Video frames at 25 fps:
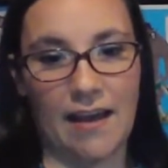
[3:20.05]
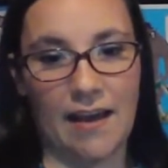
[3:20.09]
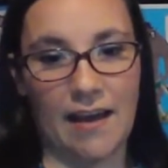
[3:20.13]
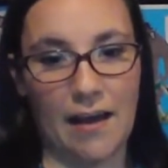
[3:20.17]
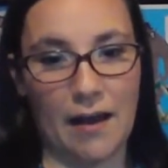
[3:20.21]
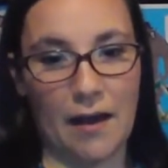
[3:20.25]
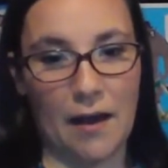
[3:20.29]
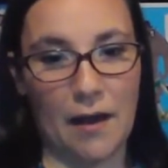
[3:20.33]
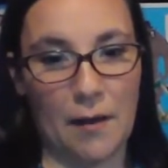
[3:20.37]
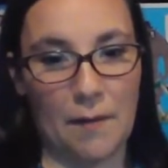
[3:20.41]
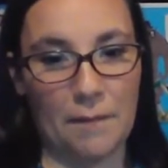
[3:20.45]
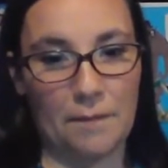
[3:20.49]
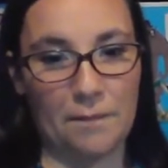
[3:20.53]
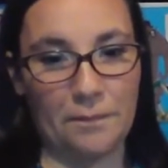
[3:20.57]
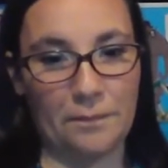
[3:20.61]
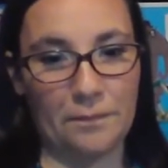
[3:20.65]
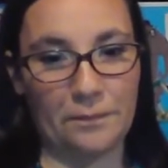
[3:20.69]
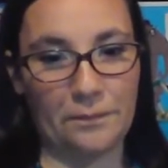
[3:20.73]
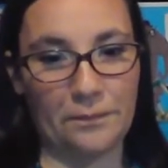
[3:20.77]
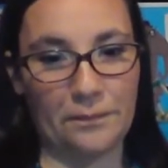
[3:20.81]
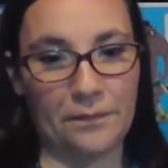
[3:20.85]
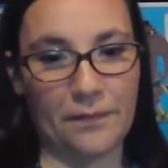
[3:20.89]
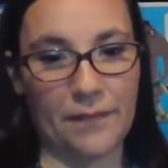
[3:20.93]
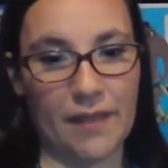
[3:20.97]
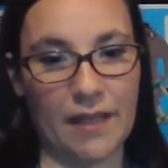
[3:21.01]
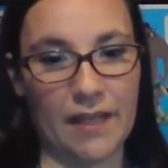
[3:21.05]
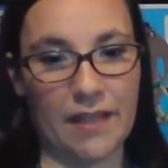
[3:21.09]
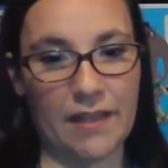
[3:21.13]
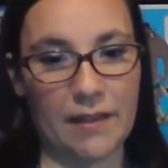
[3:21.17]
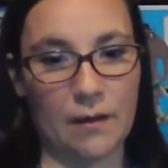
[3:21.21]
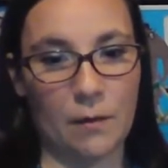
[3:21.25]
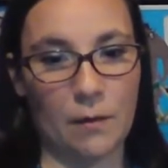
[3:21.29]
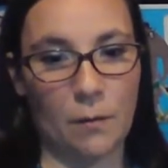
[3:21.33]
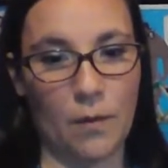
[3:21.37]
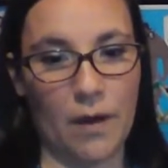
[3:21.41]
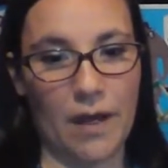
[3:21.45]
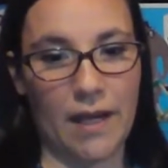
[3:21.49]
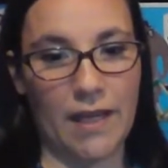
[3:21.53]

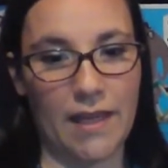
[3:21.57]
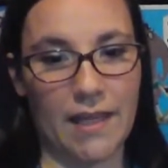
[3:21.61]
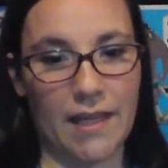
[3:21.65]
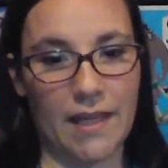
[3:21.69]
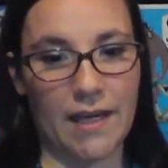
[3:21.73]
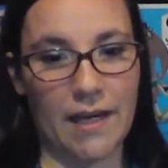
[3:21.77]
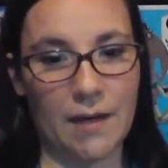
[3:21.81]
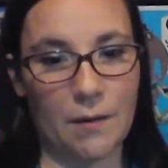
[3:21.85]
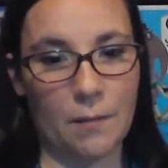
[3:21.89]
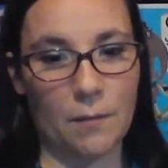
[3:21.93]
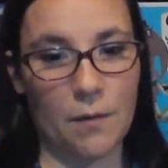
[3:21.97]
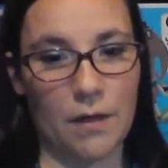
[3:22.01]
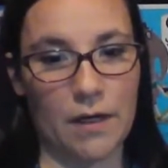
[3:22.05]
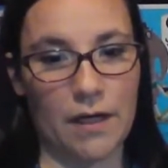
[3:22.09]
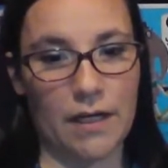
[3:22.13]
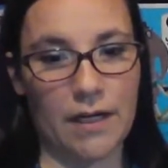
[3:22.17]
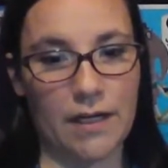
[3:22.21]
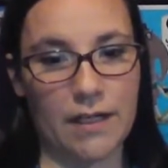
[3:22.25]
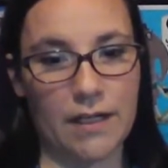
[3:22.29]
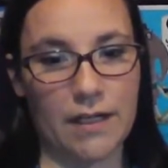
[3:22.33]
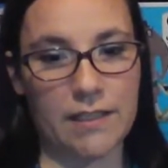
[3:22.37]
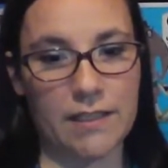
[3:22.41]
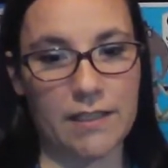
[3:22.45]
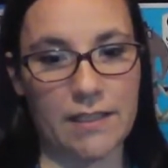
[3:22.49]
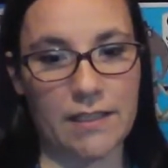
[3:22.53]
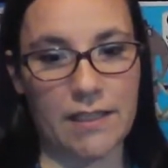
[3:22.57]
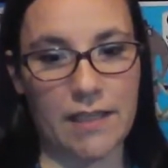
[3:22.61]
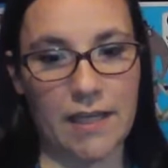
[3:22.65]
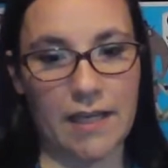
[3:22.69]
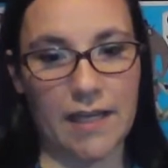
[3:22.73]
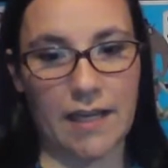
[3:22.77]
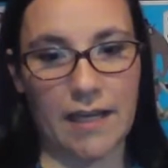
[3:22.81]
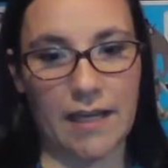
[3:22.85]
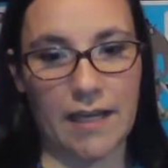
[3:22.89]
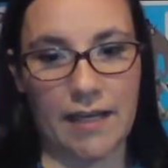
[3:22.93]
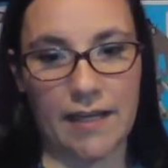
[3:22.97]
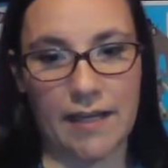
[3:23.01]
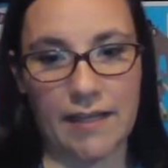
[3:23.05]
The way that it works
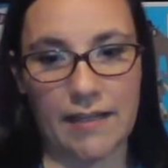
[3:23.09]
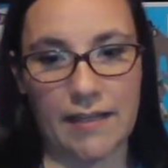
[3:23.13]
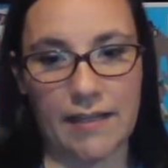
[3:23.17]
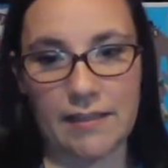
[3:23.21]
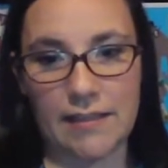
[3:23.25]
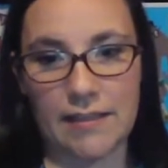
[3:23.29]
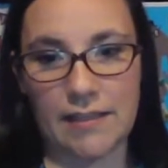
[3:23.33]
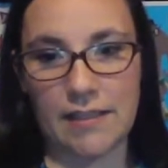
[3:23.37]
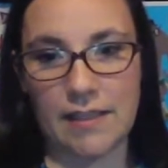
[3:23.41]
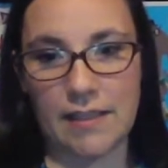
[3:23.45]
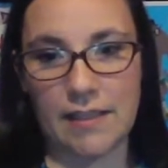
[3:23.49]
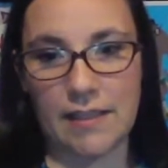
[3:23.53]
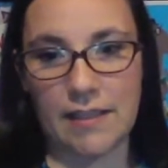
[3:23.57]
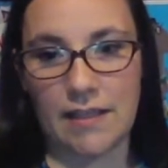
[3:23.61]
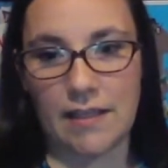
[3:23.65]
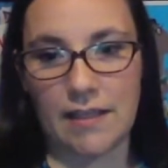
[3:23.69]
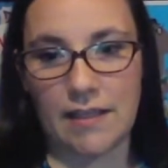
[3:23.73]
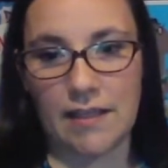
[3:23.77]
is